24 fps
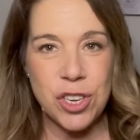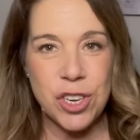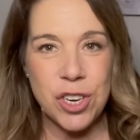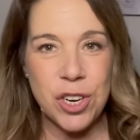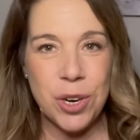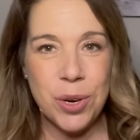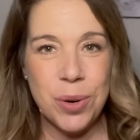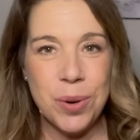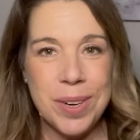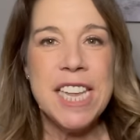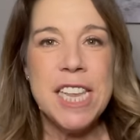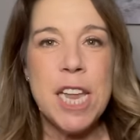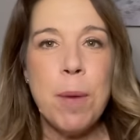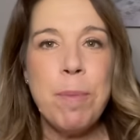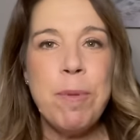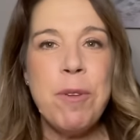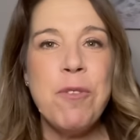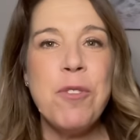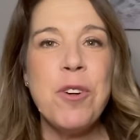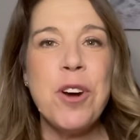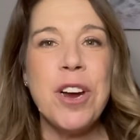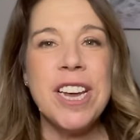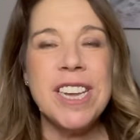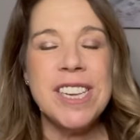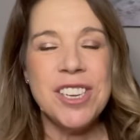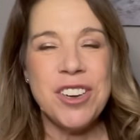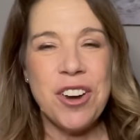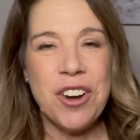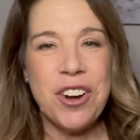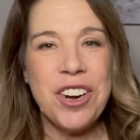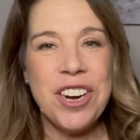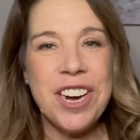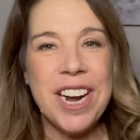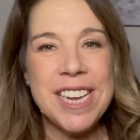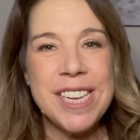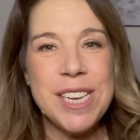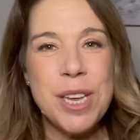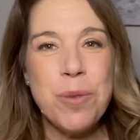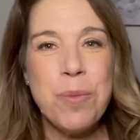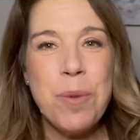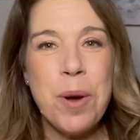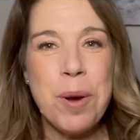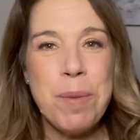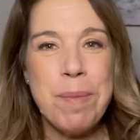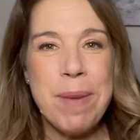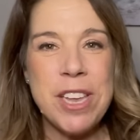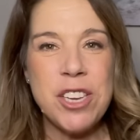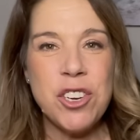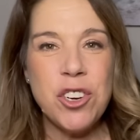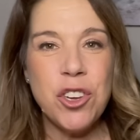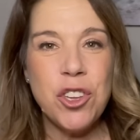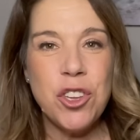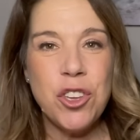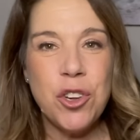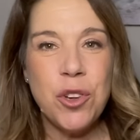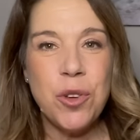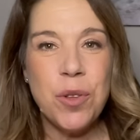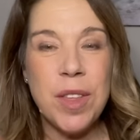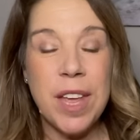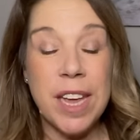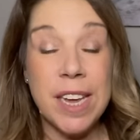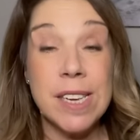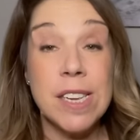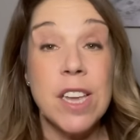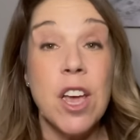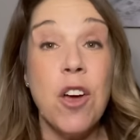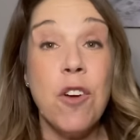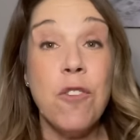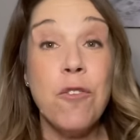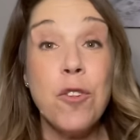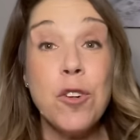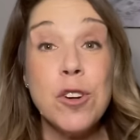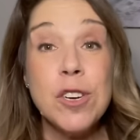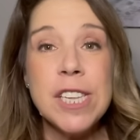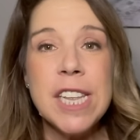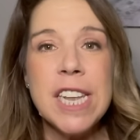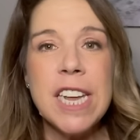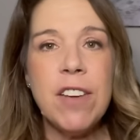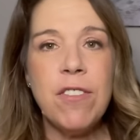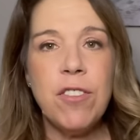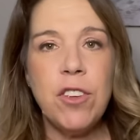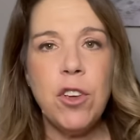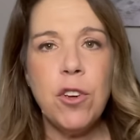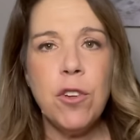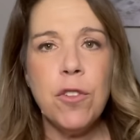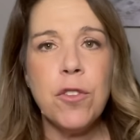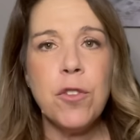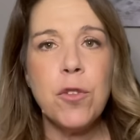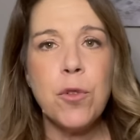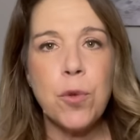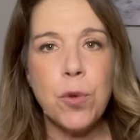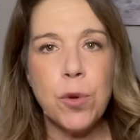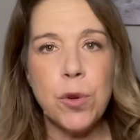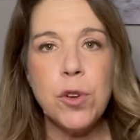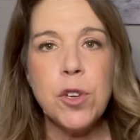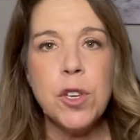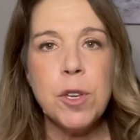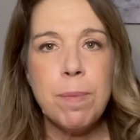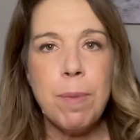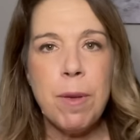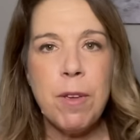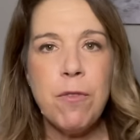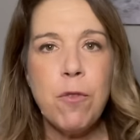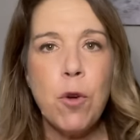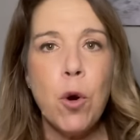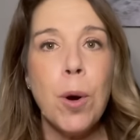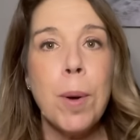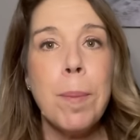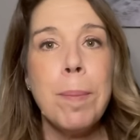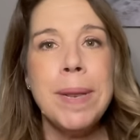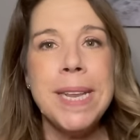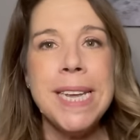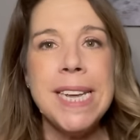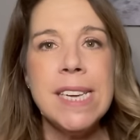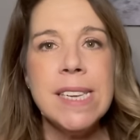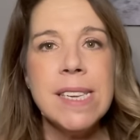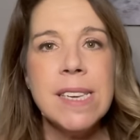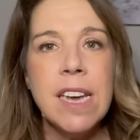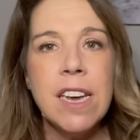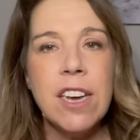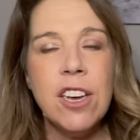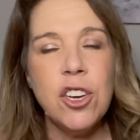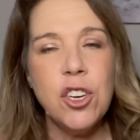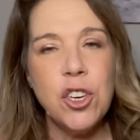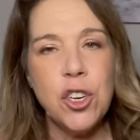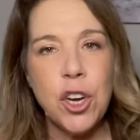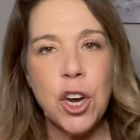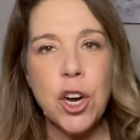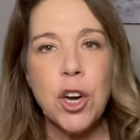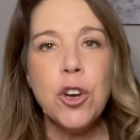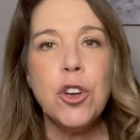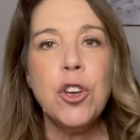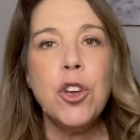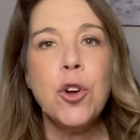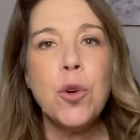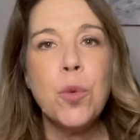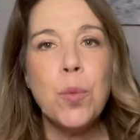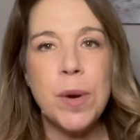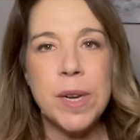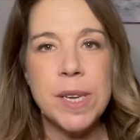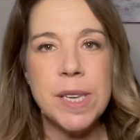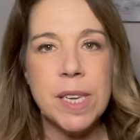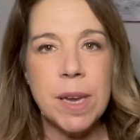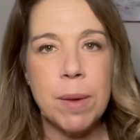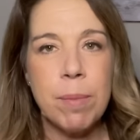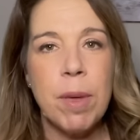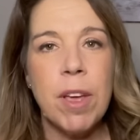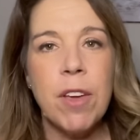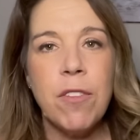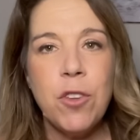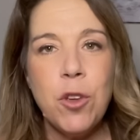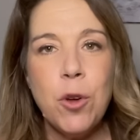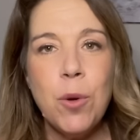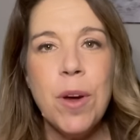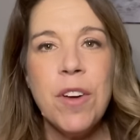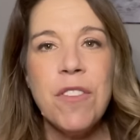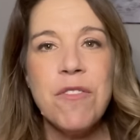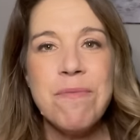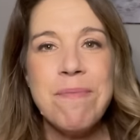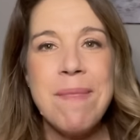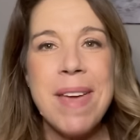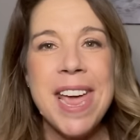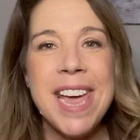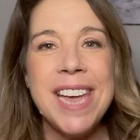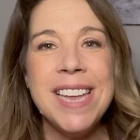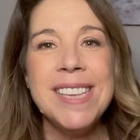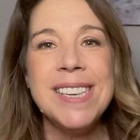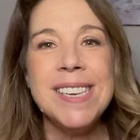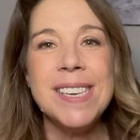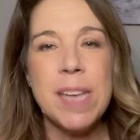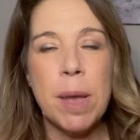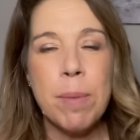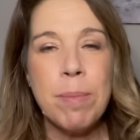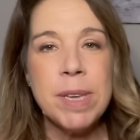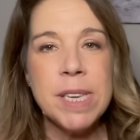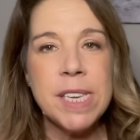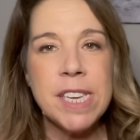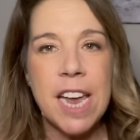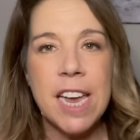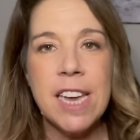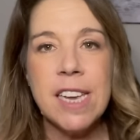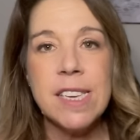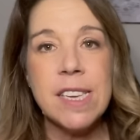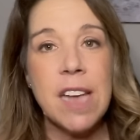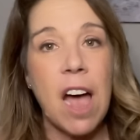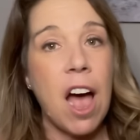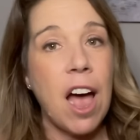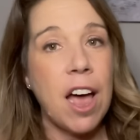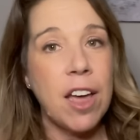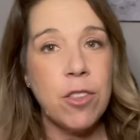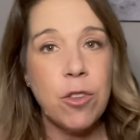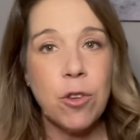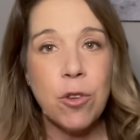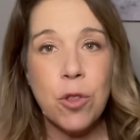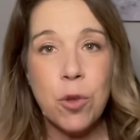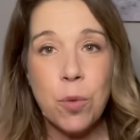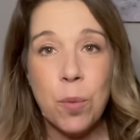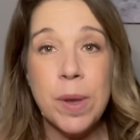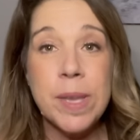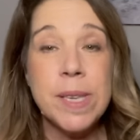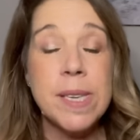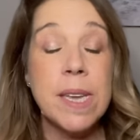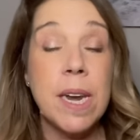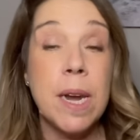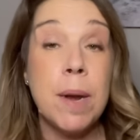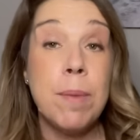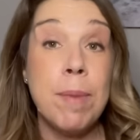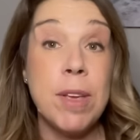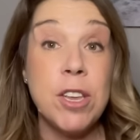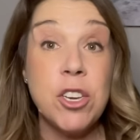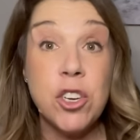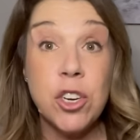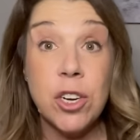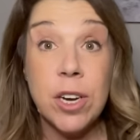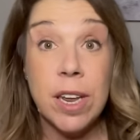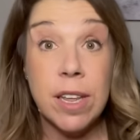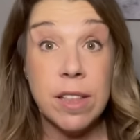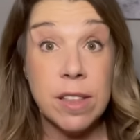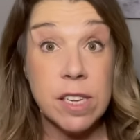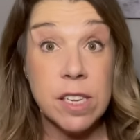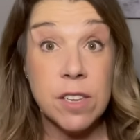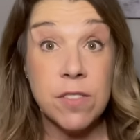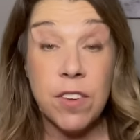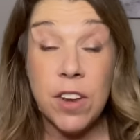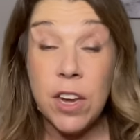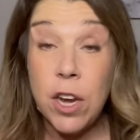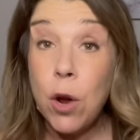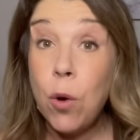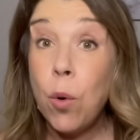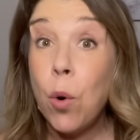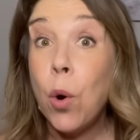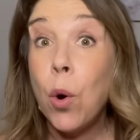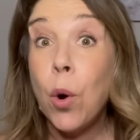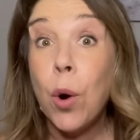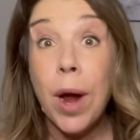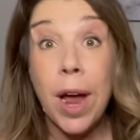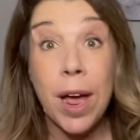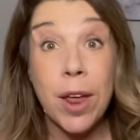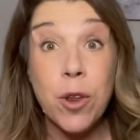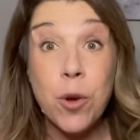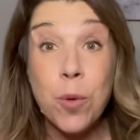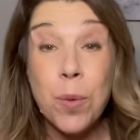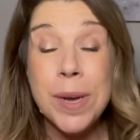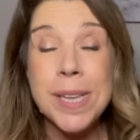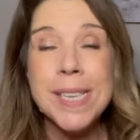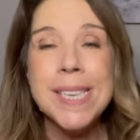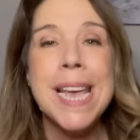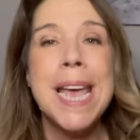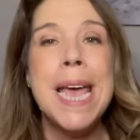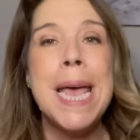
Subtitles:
to. Now, before I get started, I did want to mention two things. Firstly, if you've cruised before, please share your wisdom. If you have made some mistakes, either the ones that I mentioned in this video or other ones,